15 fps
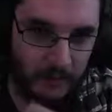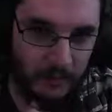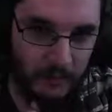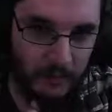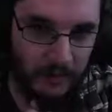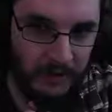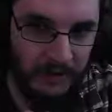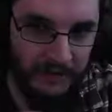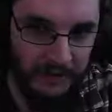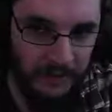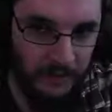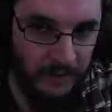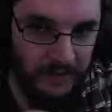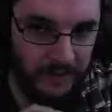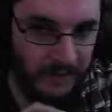will work a
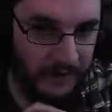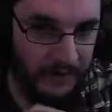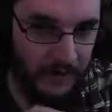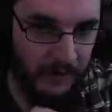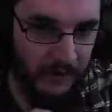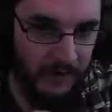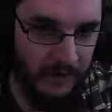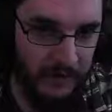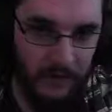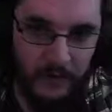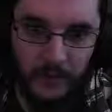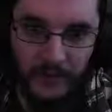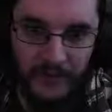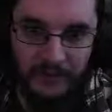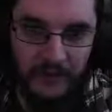little bit like curios.
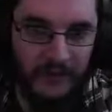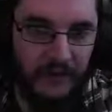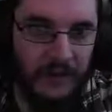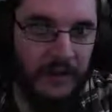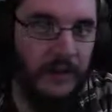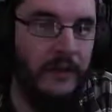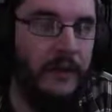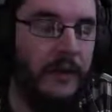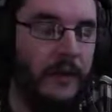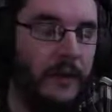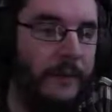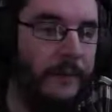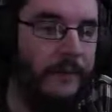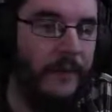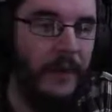We'll have to see.
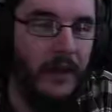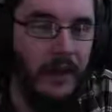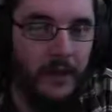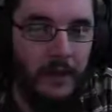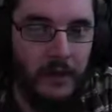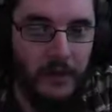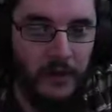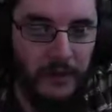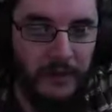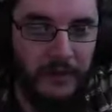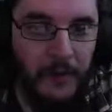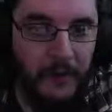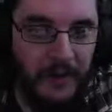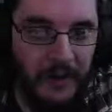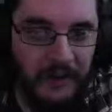To improve
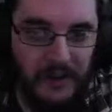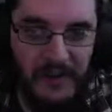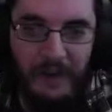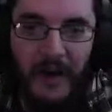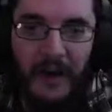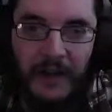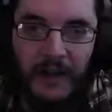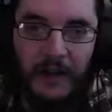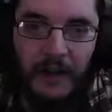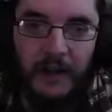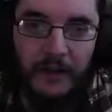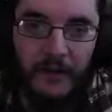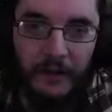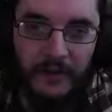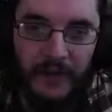the player feedback
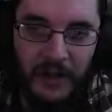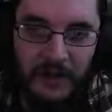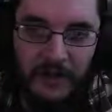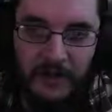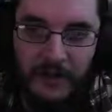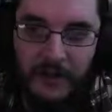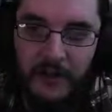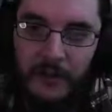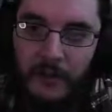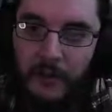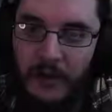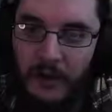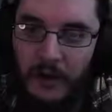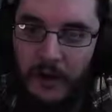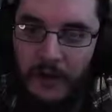of the progression system,
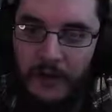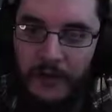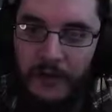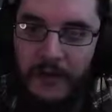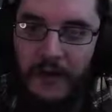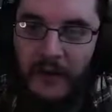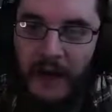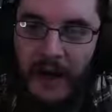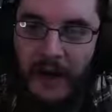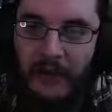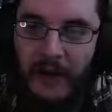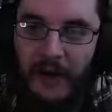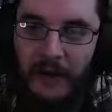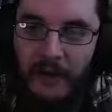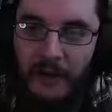we are also now
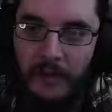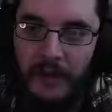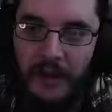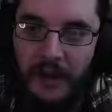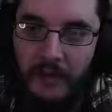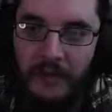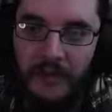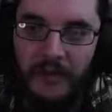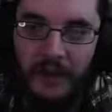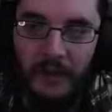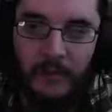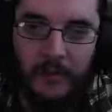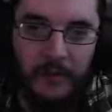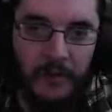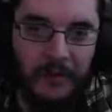highlighting what becomes
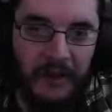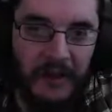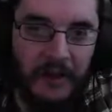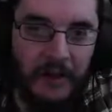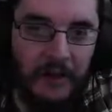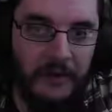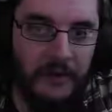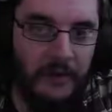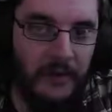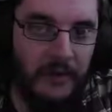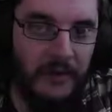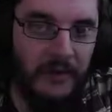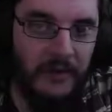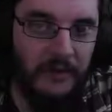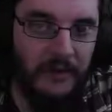available to players'
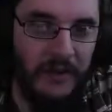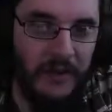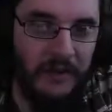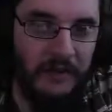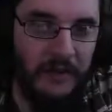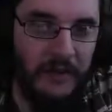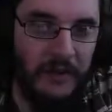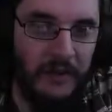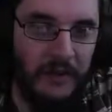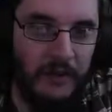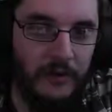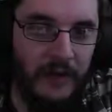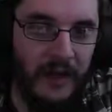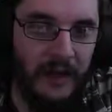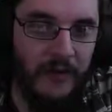weapons and feats via
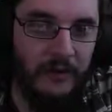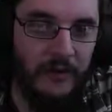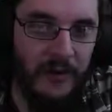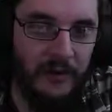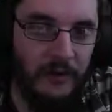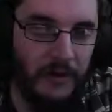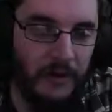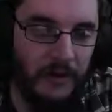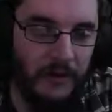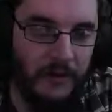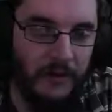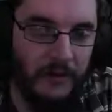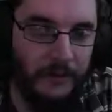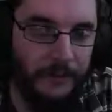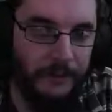new end-of-round
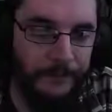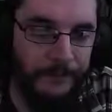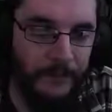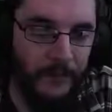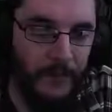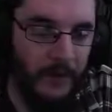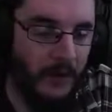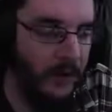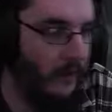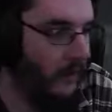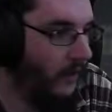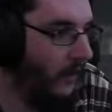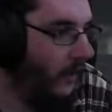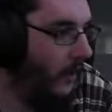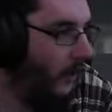cards.
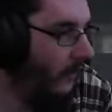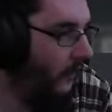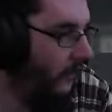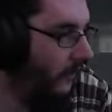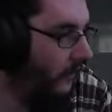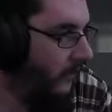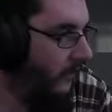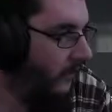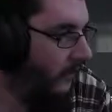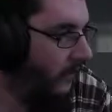Let's see.